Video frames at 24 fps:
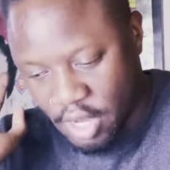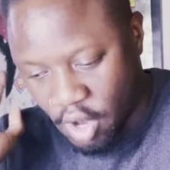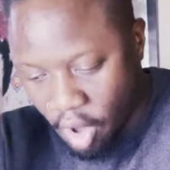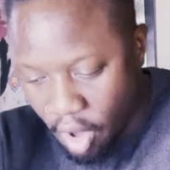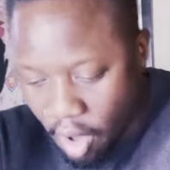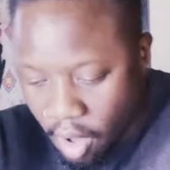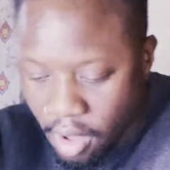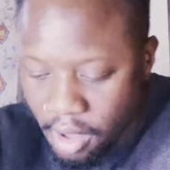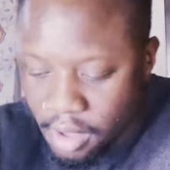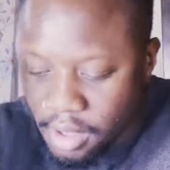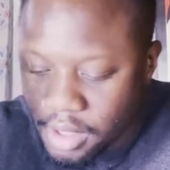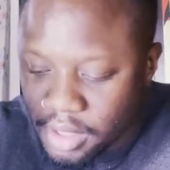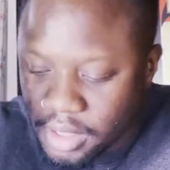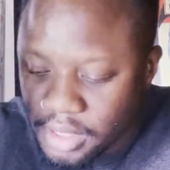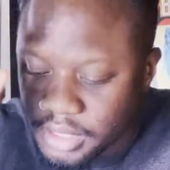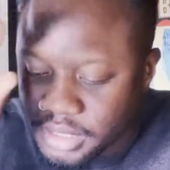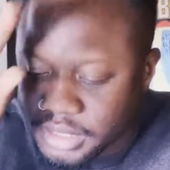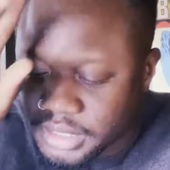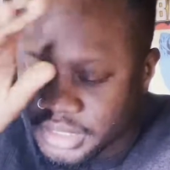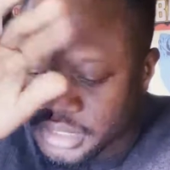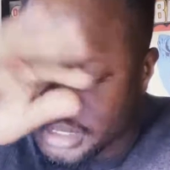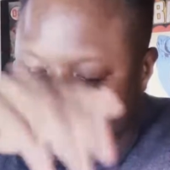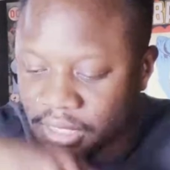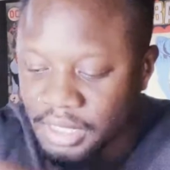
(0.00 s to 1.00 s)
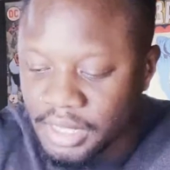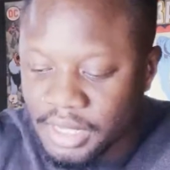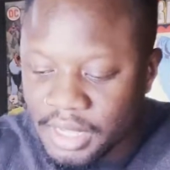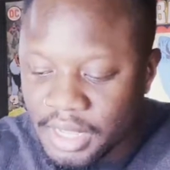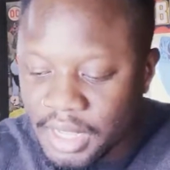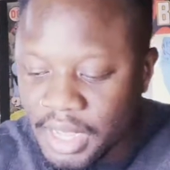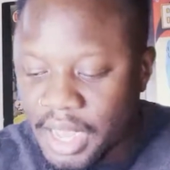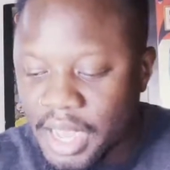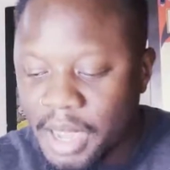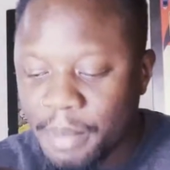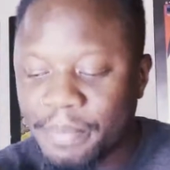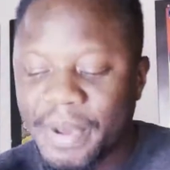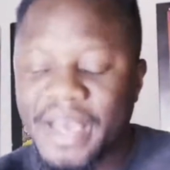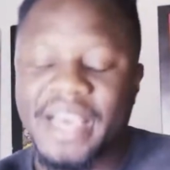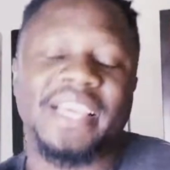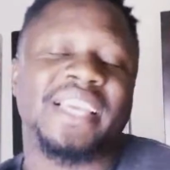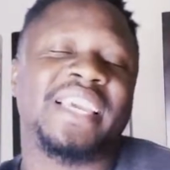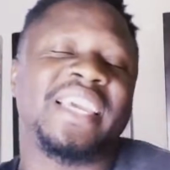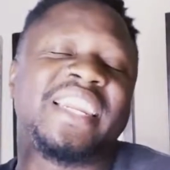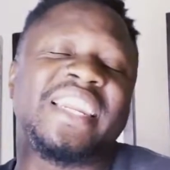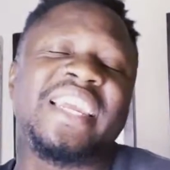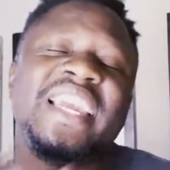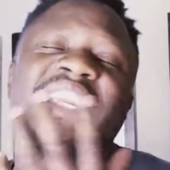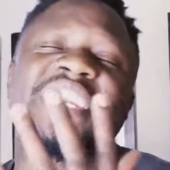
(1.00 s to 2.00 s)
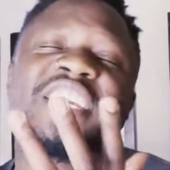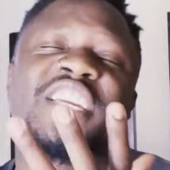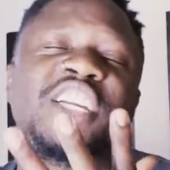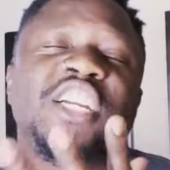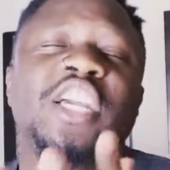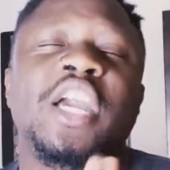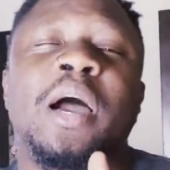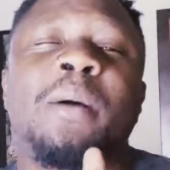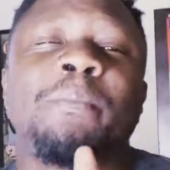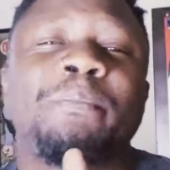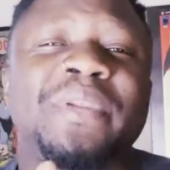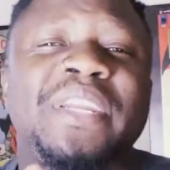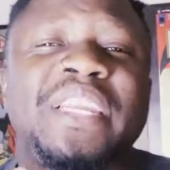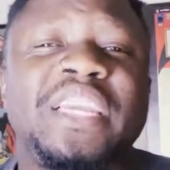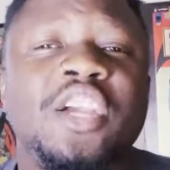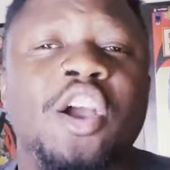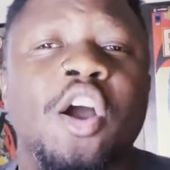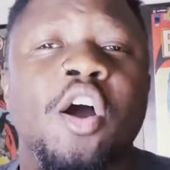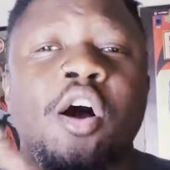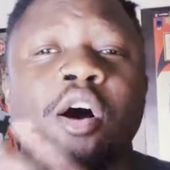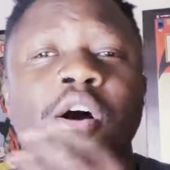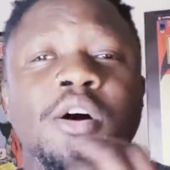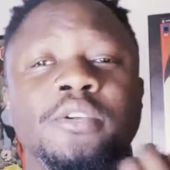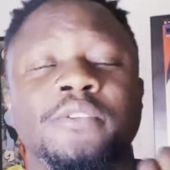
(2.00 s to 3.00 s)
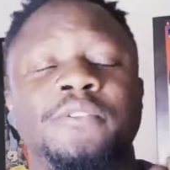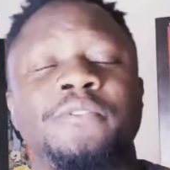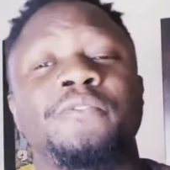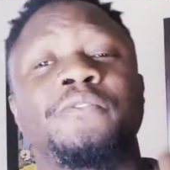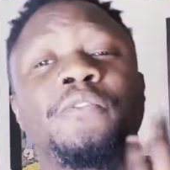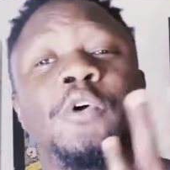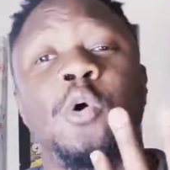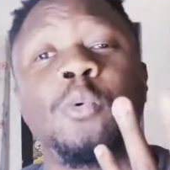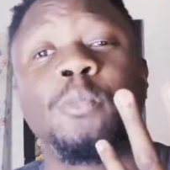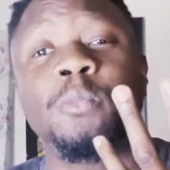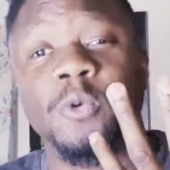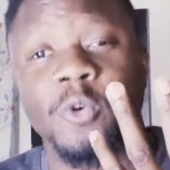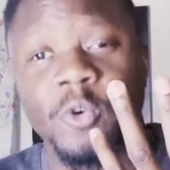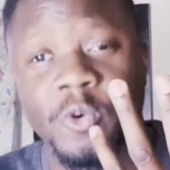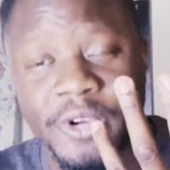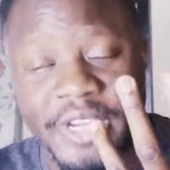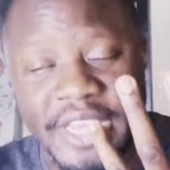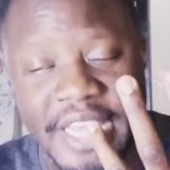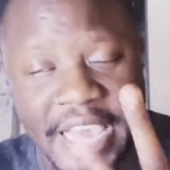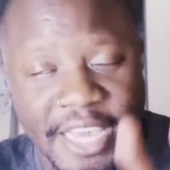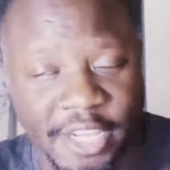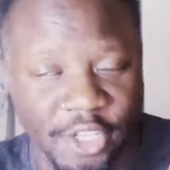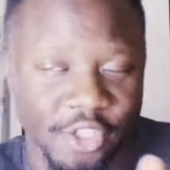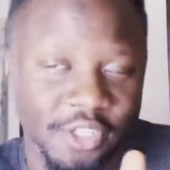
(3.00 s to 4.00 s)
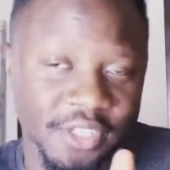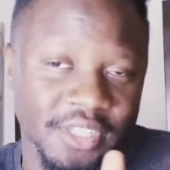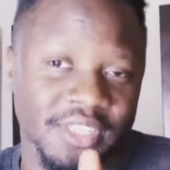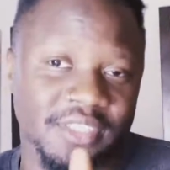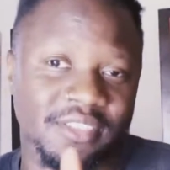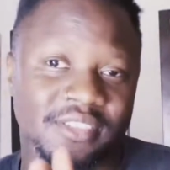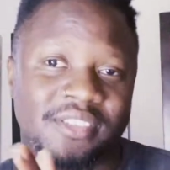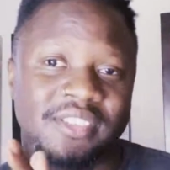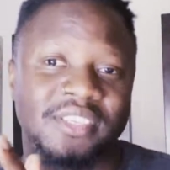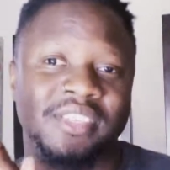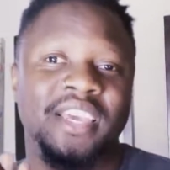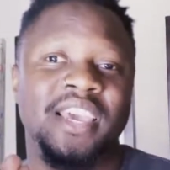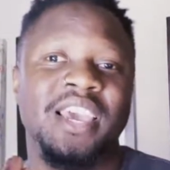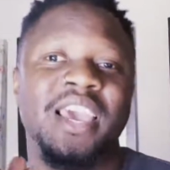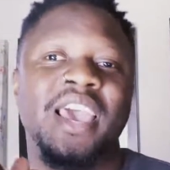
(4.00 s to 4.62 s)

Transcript: called, by a Canadian company called Foam Creations.